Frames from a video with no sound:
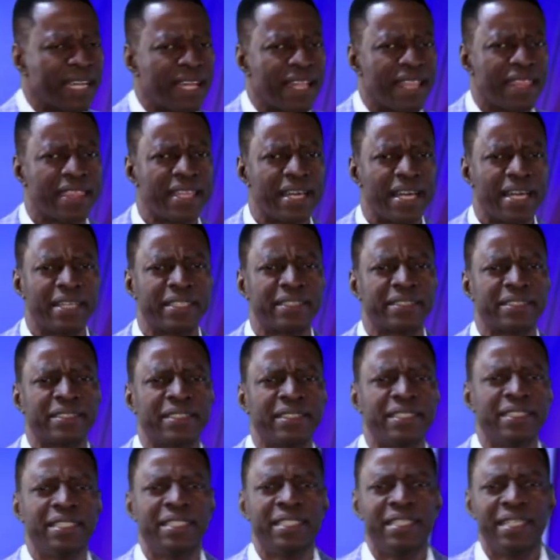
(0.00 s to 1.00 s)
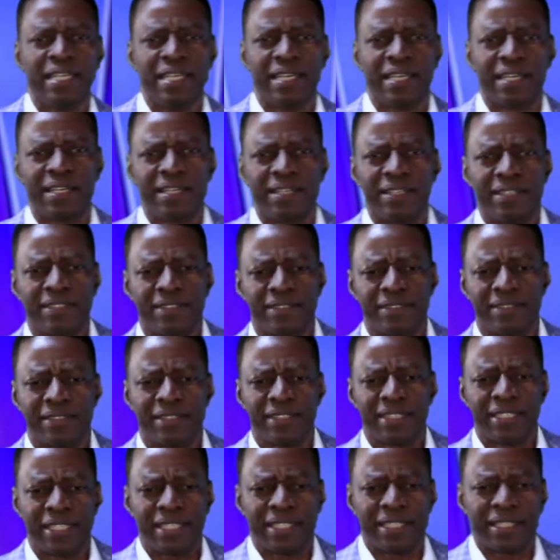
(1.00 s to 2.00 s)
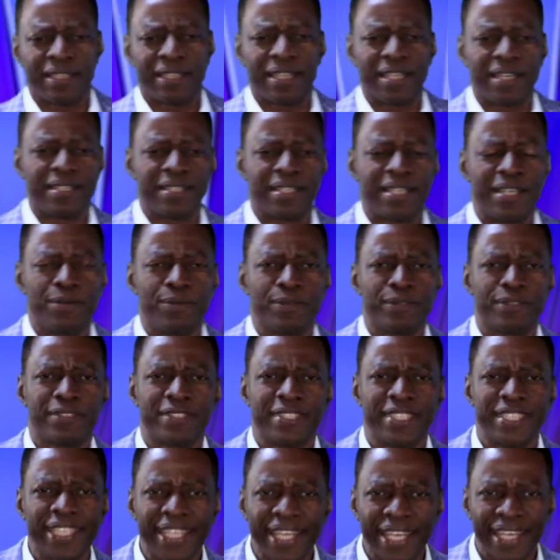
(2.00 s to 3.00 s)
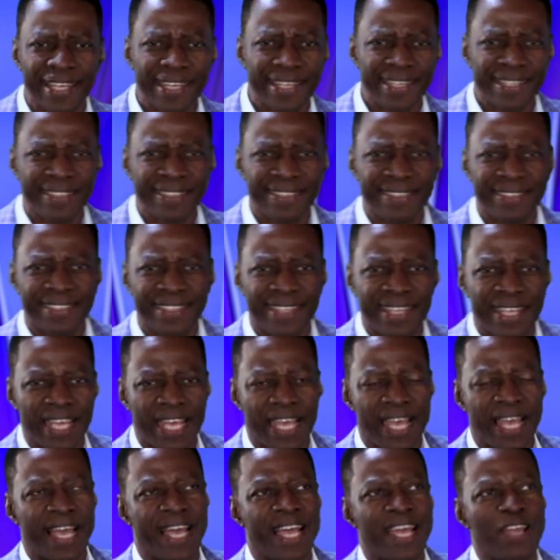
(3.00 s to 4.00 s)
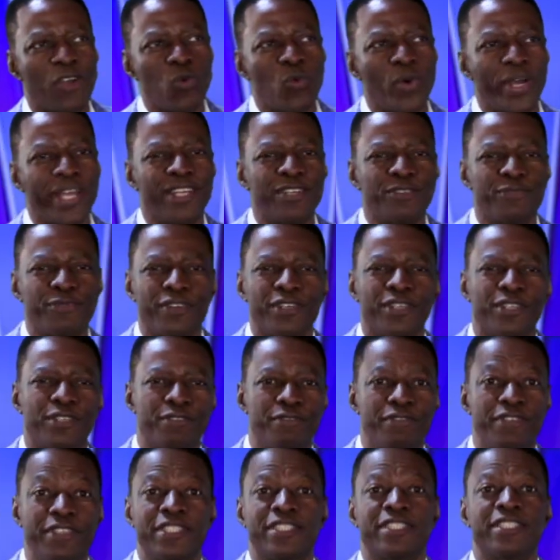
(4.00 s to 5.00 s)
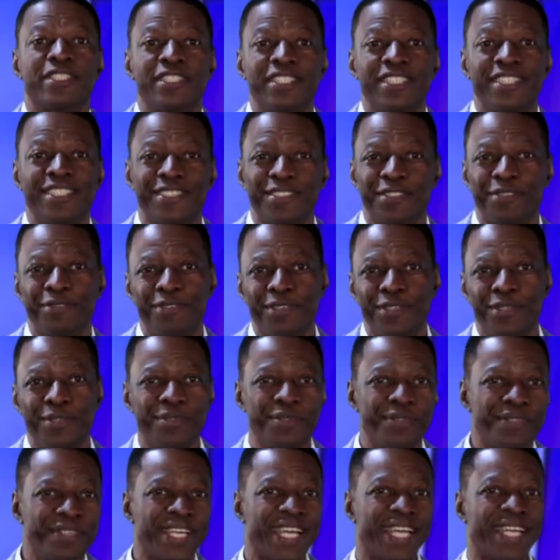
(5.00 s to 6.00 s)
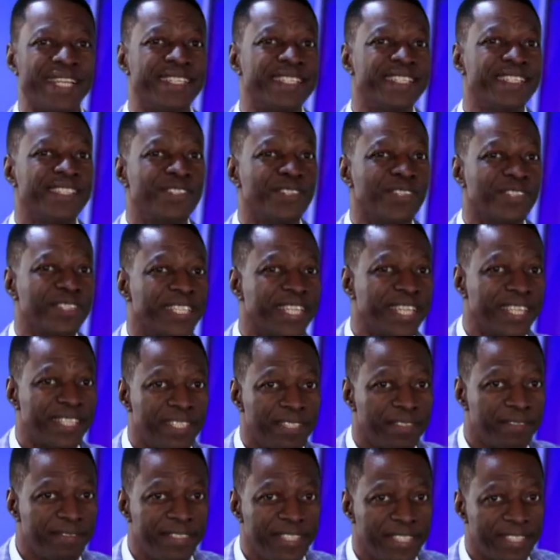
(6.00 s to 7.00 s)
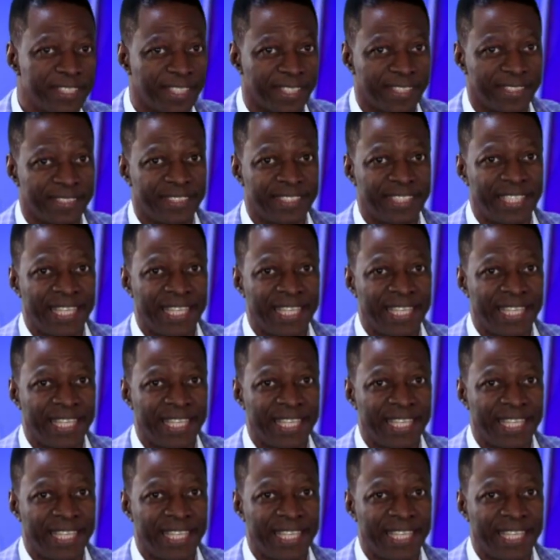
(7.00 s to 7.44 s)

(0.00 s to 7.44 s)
That there was a day I went for a visa interview and did not get the visa.